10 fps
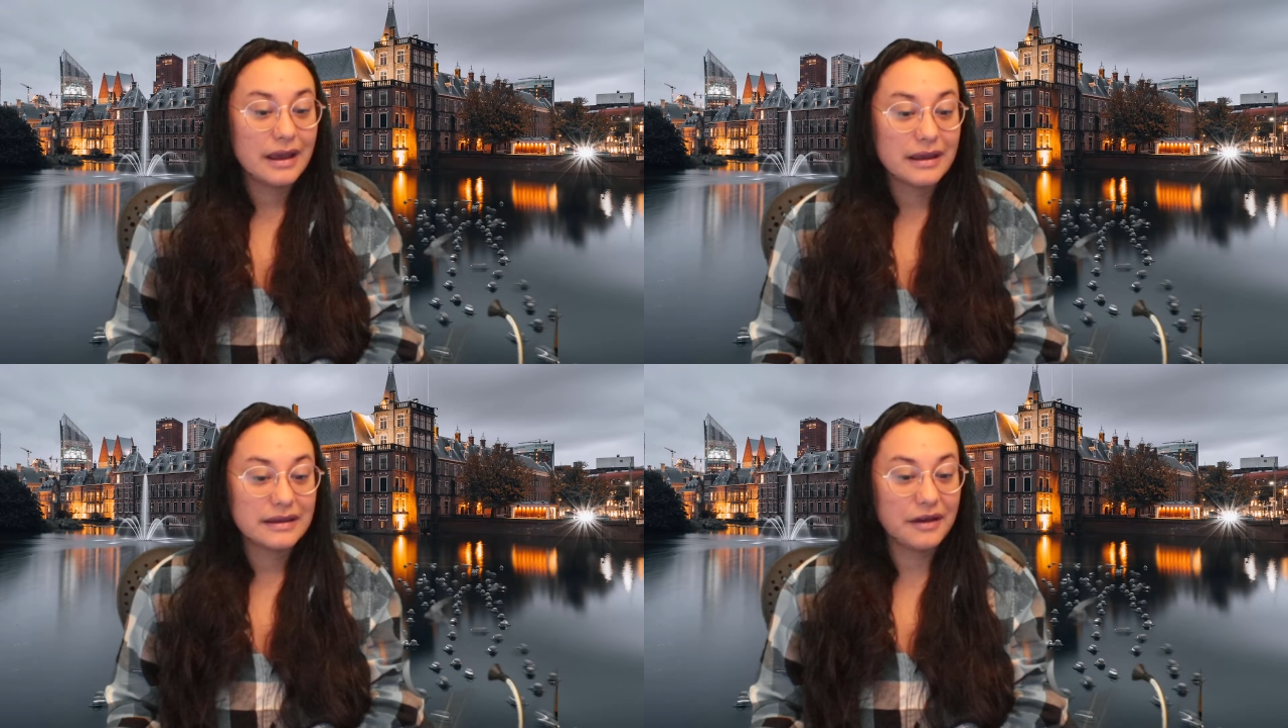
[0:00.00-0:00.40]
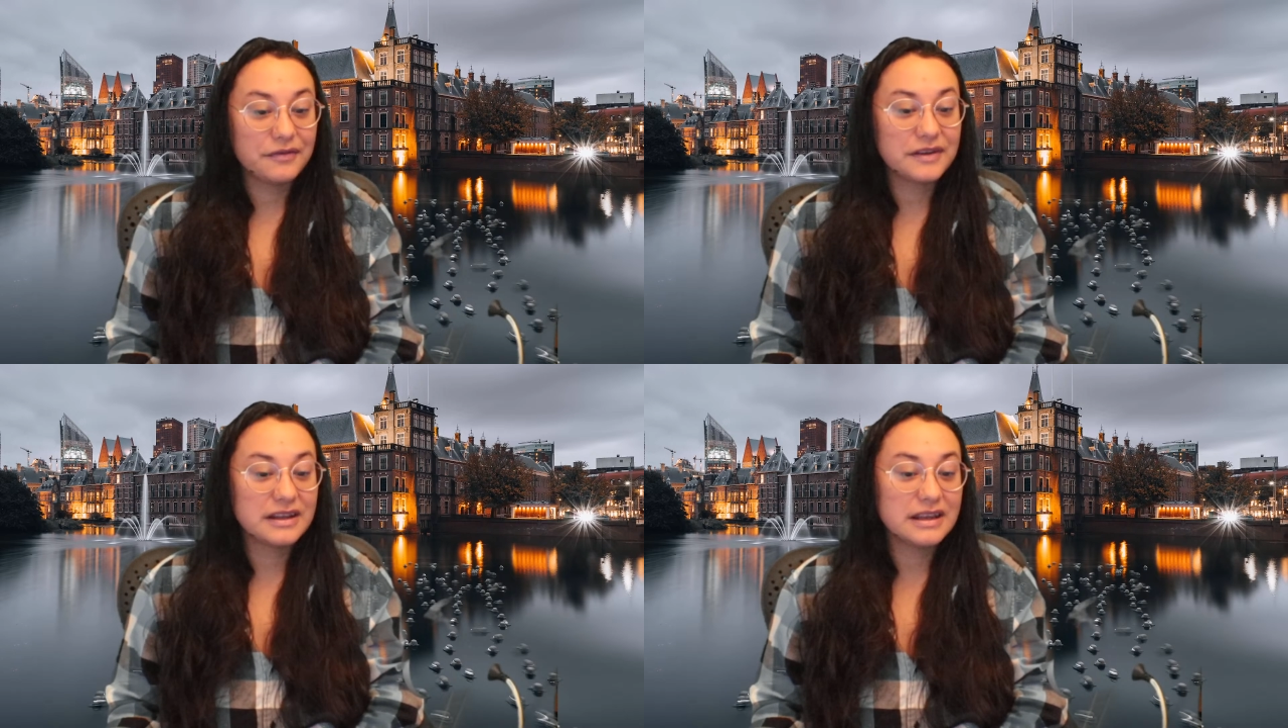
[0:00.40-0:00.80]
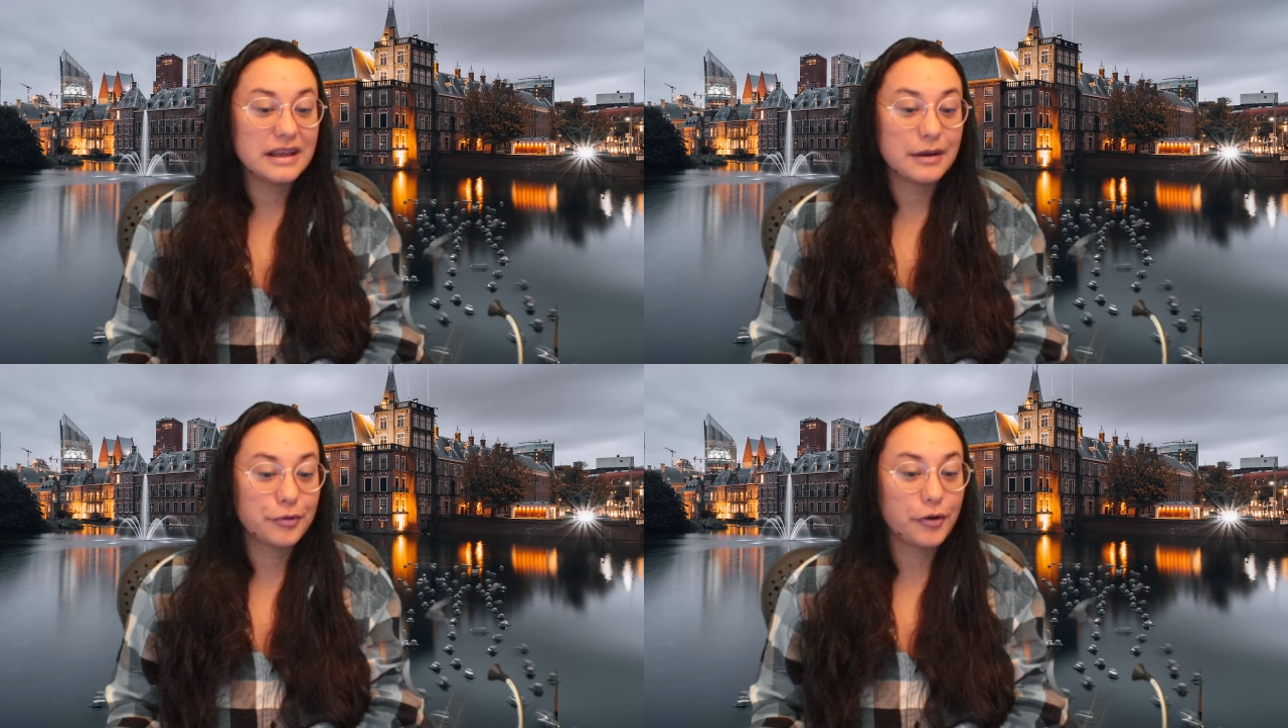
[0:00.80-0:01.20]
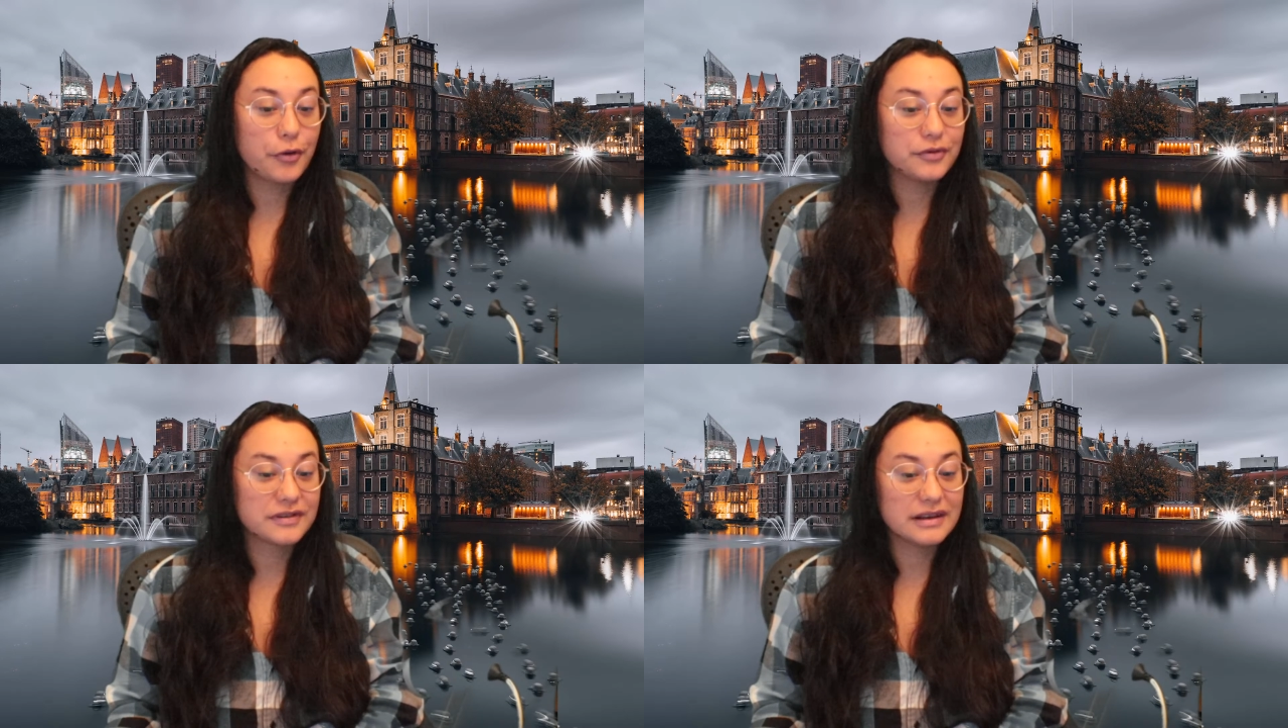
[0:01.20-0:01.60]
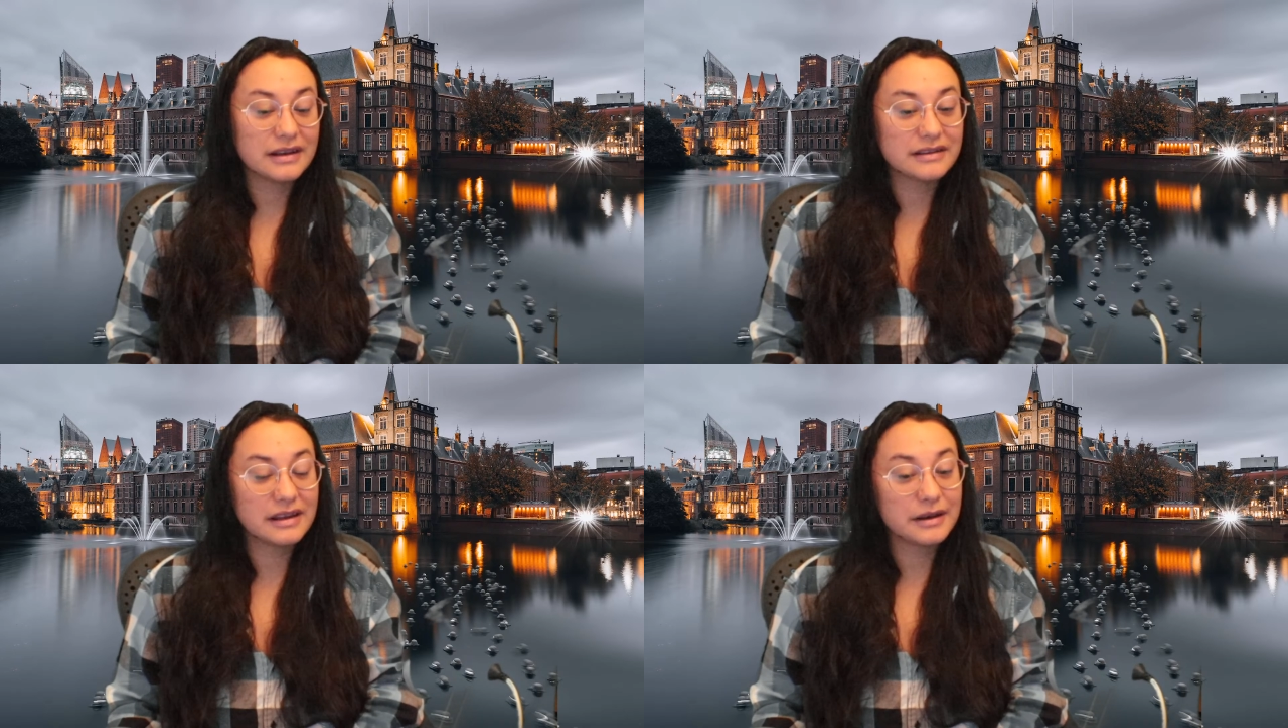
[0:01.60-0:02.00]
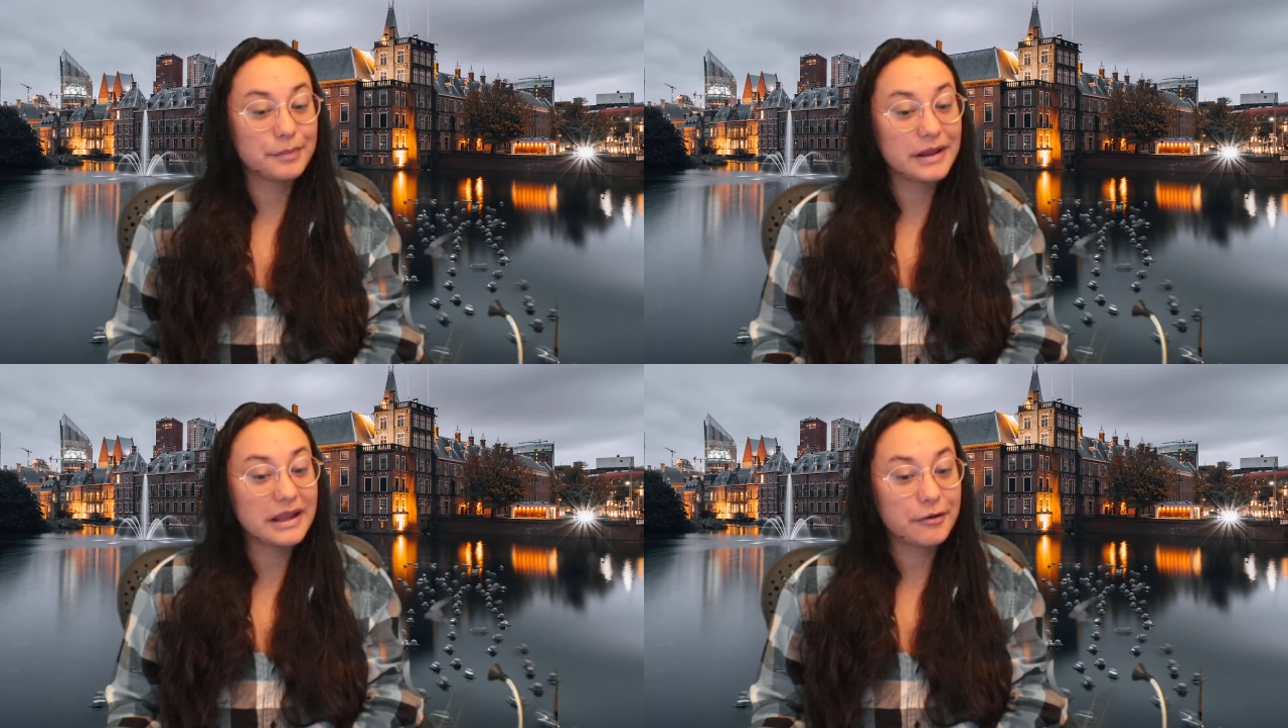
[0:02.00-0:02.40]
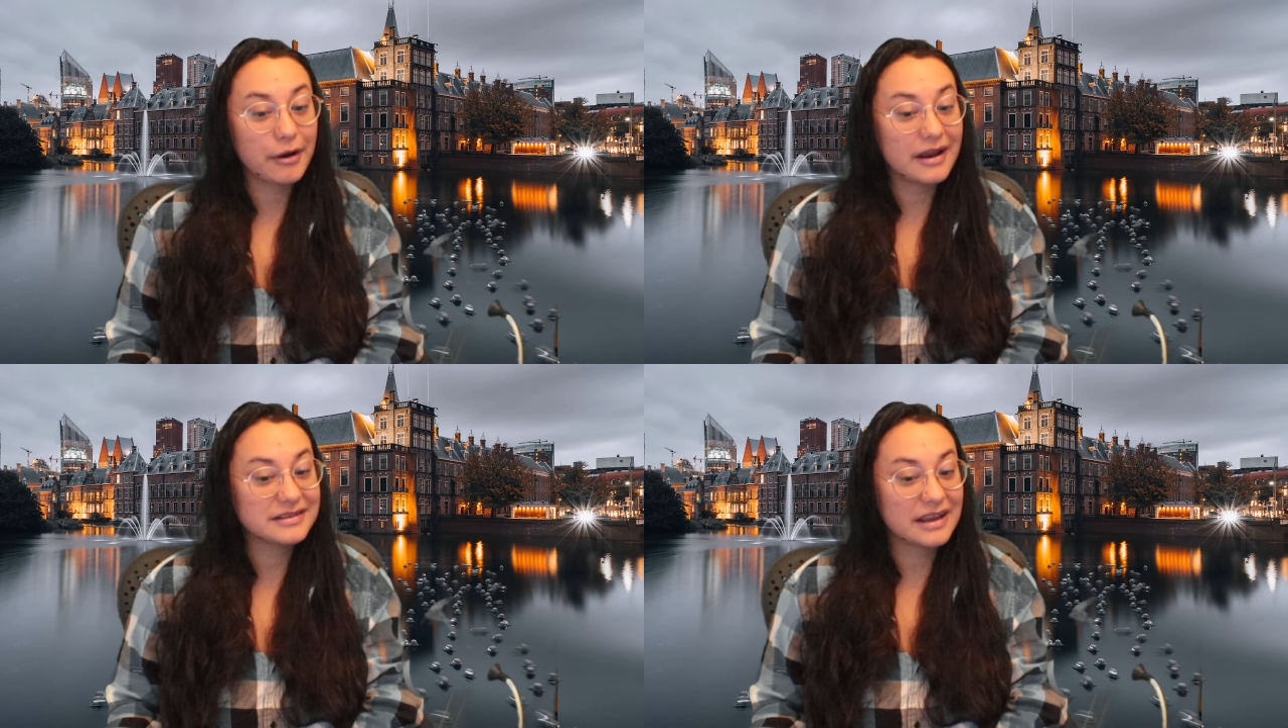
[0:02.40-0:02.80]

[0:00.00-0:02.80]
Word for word: Yevgeny Prigozhin in a plane crash,